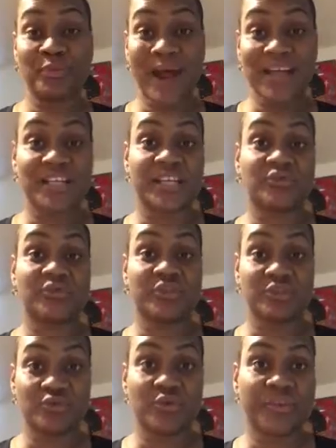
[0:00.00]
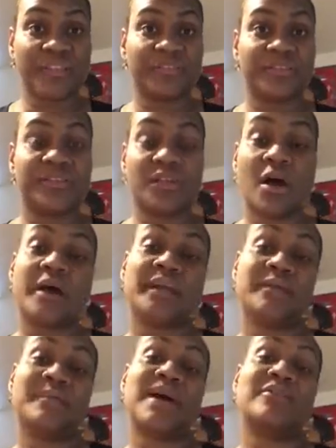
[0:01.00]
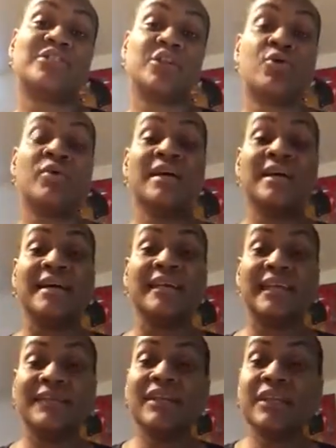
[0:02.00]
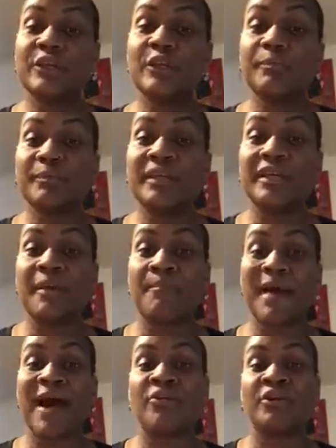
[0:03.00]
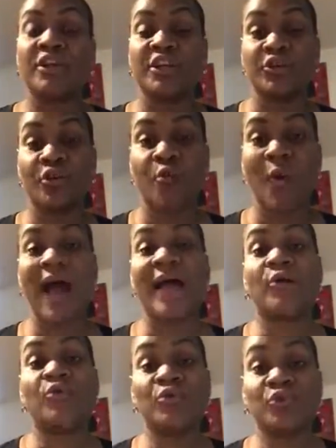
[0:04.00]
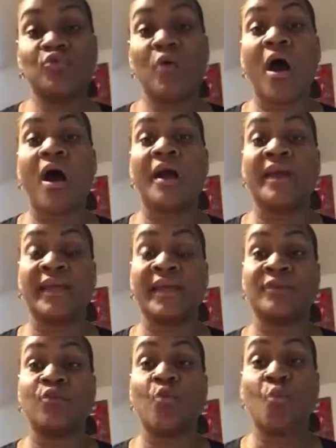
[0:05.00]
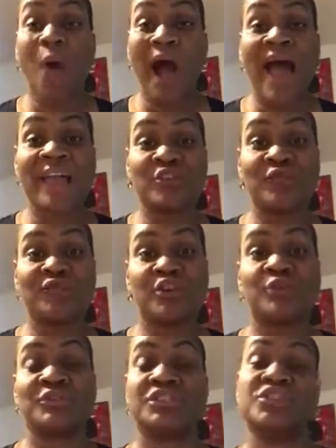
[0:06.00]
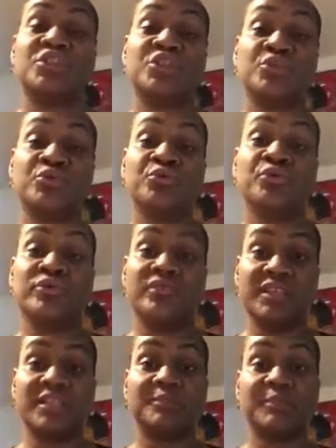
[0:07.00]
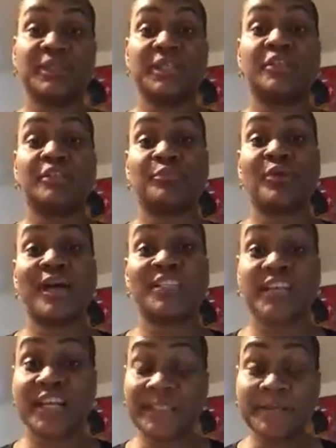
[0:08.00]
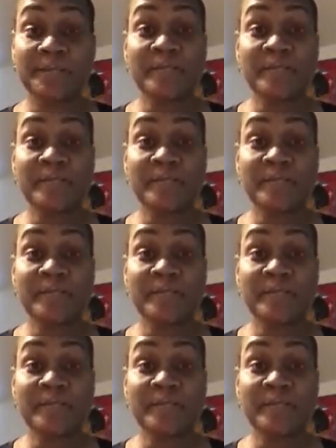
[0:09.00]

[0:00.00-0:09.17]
project or the story that they're talking about. So give a little bit about your why, who you are, and why you've chosen to do this particular project.